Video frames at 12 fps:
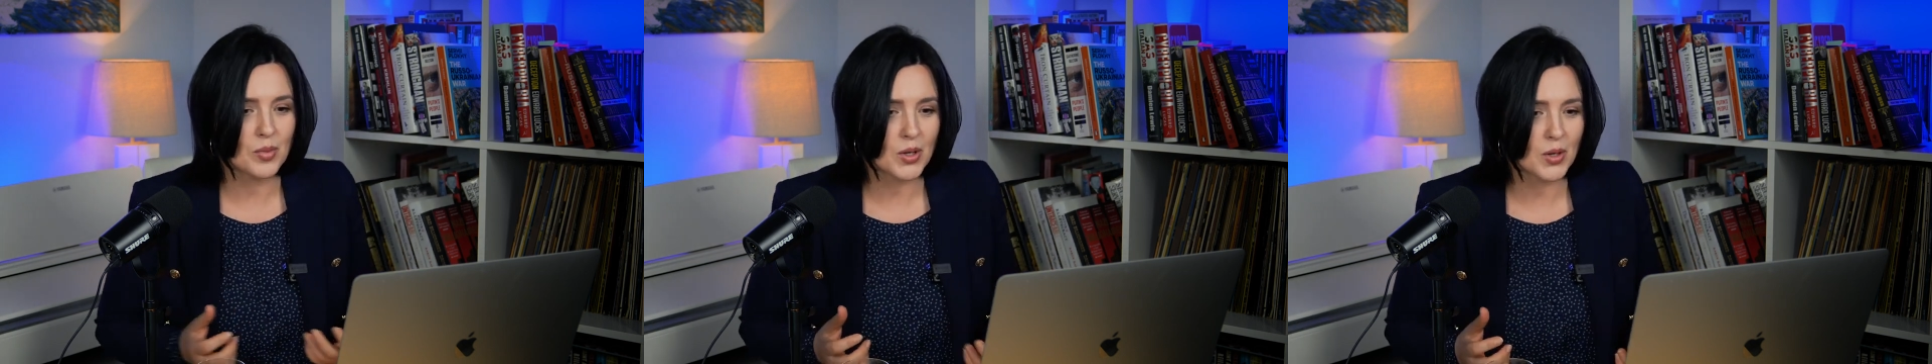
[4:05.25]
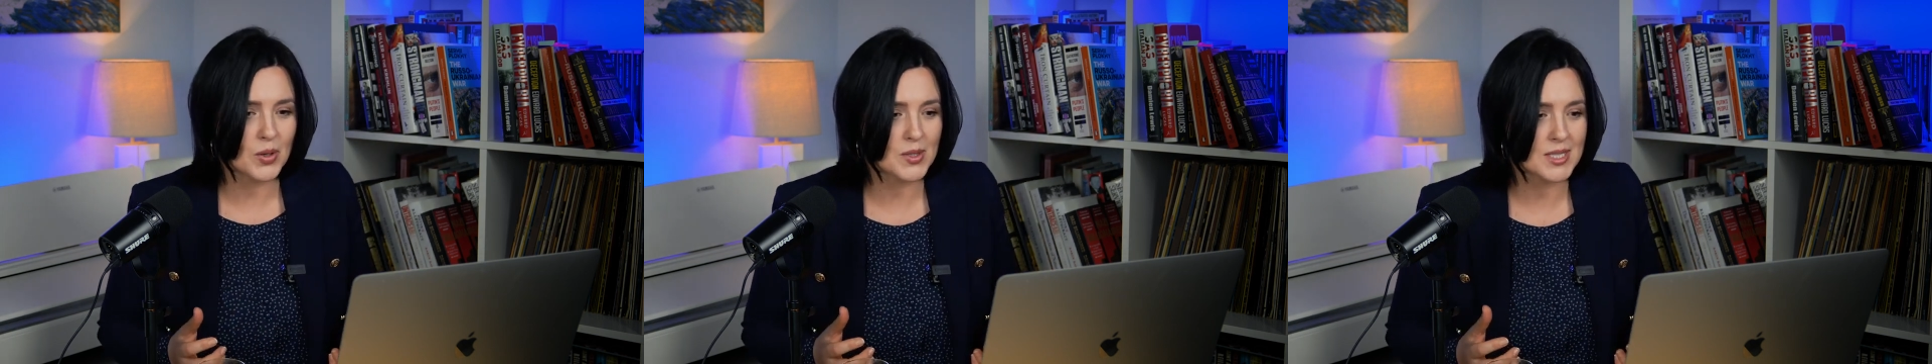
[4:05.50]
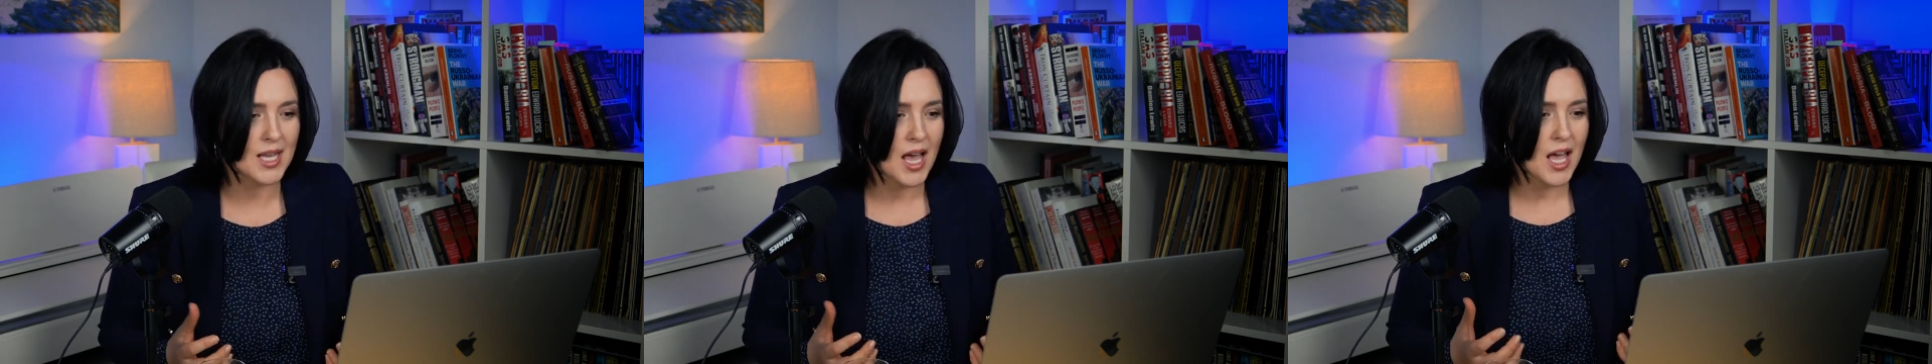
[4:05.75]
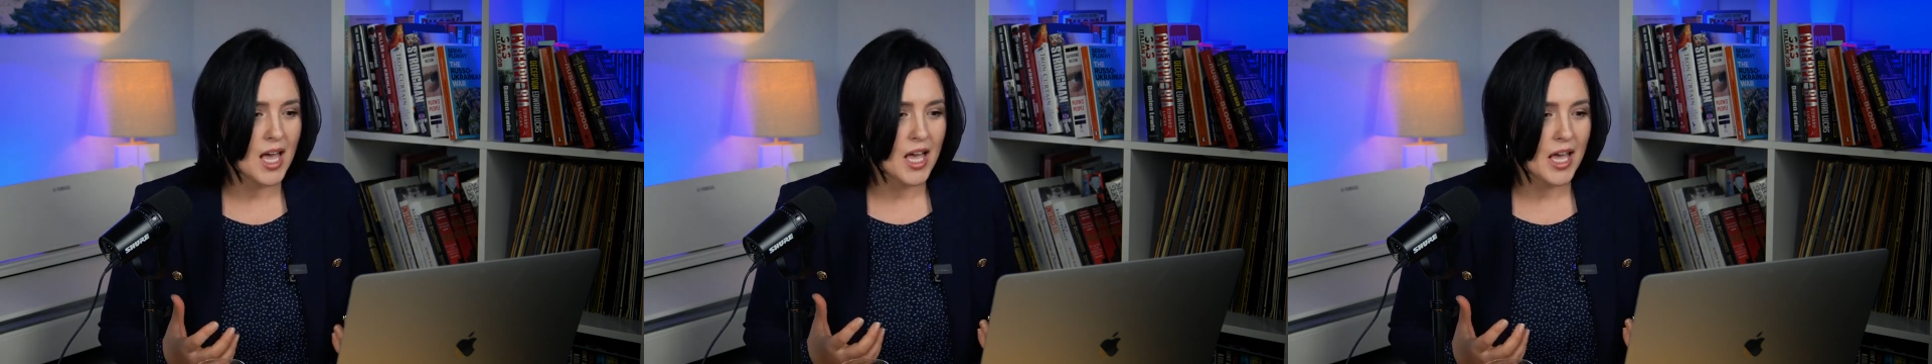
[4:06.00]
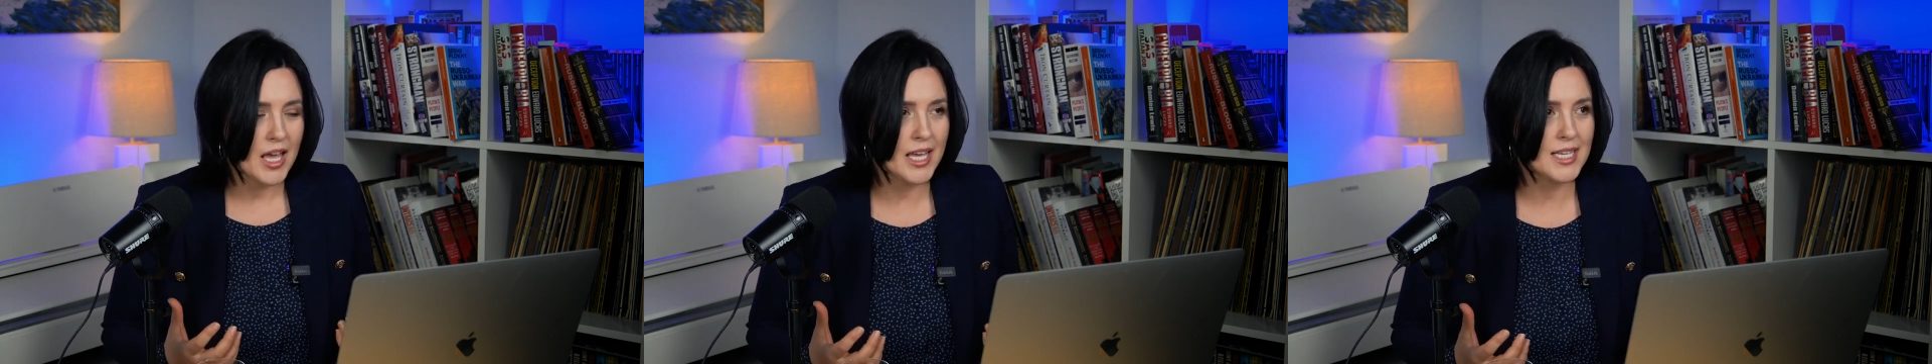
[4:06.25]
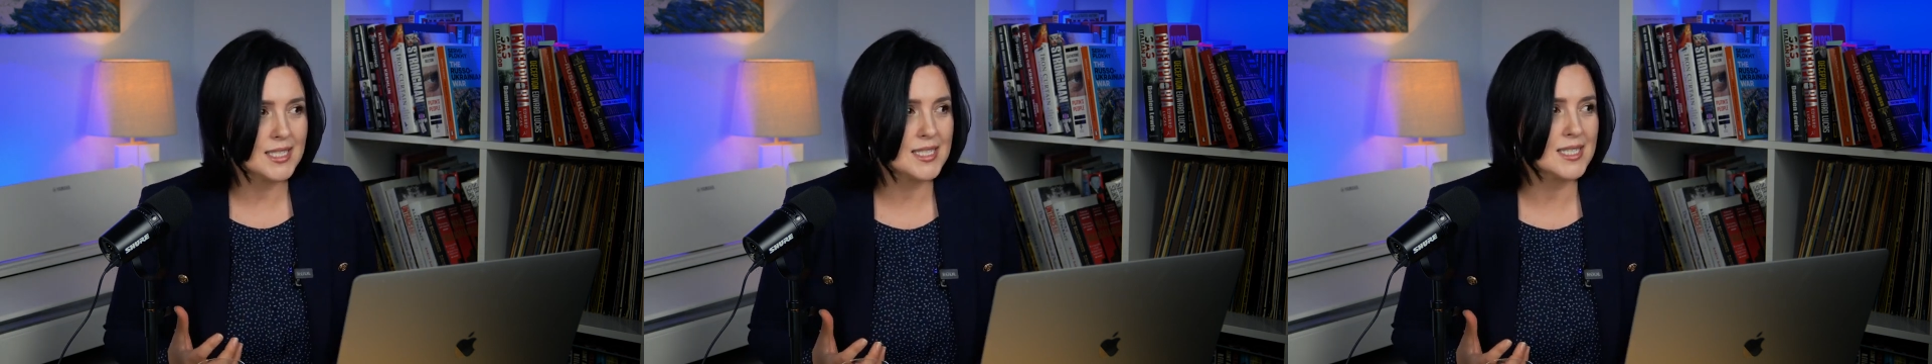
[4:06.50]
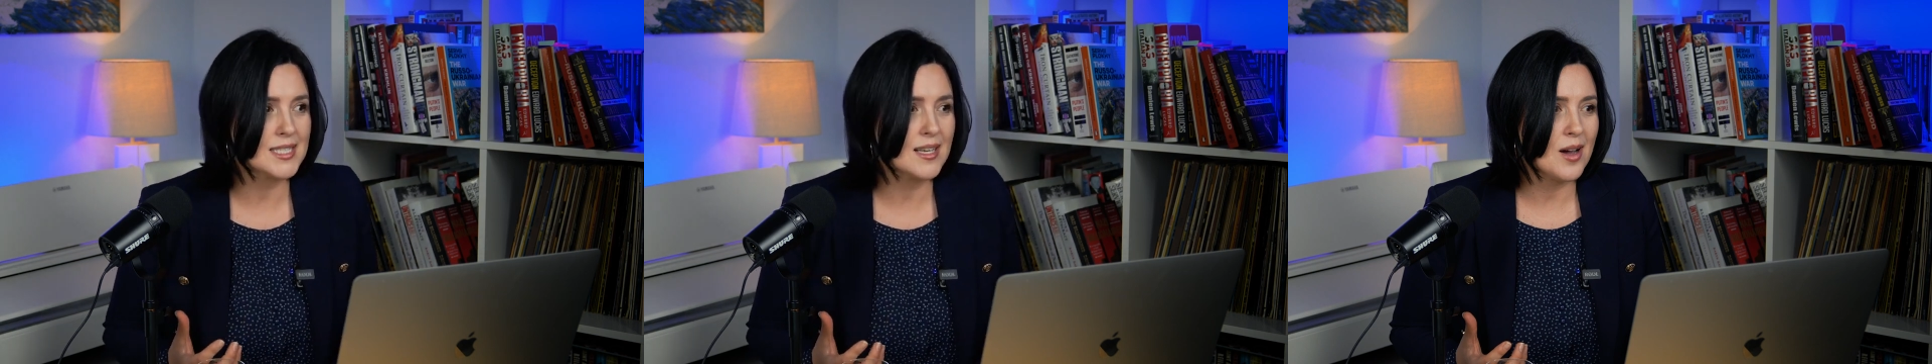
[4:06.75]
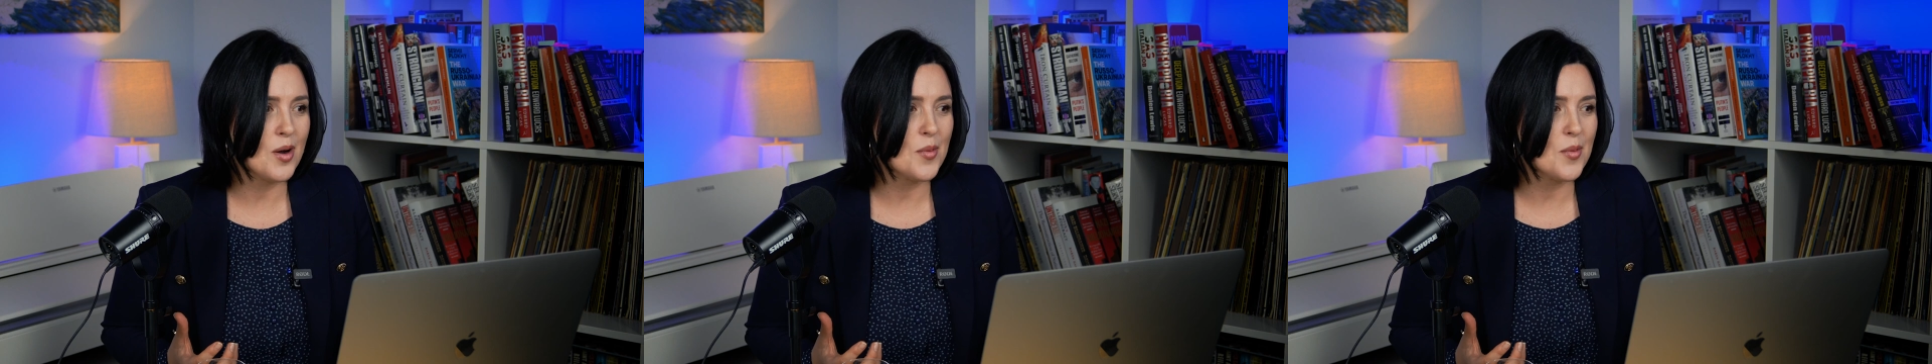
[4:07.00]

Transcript: because it's